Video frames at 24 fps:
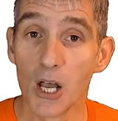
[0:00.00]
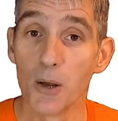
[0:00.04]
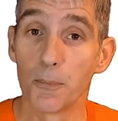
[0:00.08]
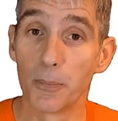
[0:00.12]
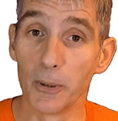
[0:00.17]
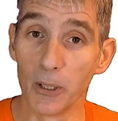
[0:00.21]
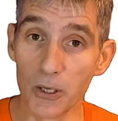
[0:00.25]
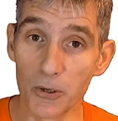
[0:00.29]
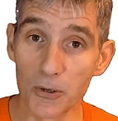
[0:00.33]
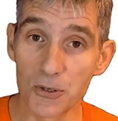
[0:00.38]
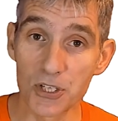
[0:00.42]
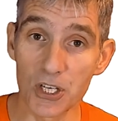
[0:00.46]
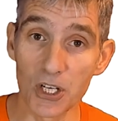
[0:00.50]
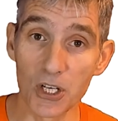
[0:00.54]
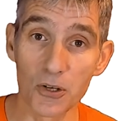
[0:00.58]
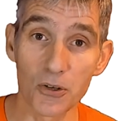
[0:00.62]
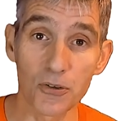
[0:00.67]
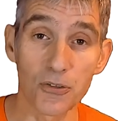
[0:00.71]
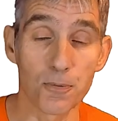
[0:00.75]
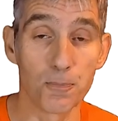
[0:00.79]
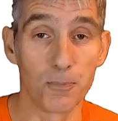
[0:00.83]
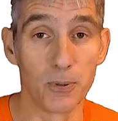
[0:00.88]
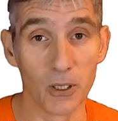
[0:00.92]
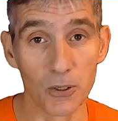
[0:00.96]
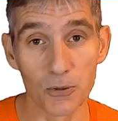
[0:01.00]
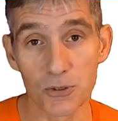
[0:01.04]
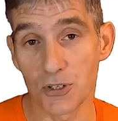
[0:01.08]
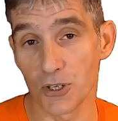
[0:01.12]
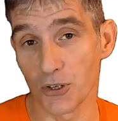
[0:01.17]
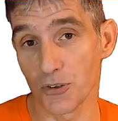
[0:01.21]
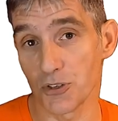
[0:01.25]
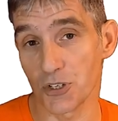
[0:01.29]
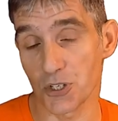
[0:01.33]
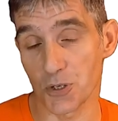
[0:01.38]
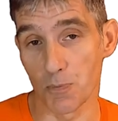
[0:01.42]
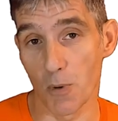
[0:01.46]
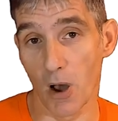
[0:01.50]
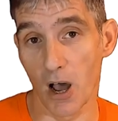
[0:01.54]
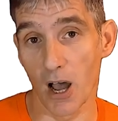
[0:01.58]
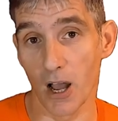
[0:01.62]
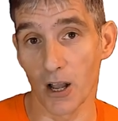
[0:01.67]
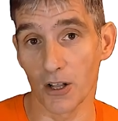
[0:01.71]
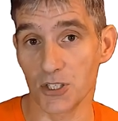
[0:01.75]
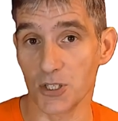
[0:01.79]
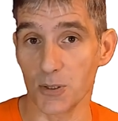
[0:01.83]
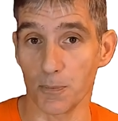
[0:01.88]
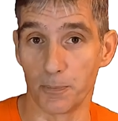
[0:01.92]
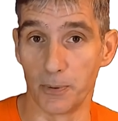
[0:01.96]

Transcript: Bluetooth, Bluetooth Smart,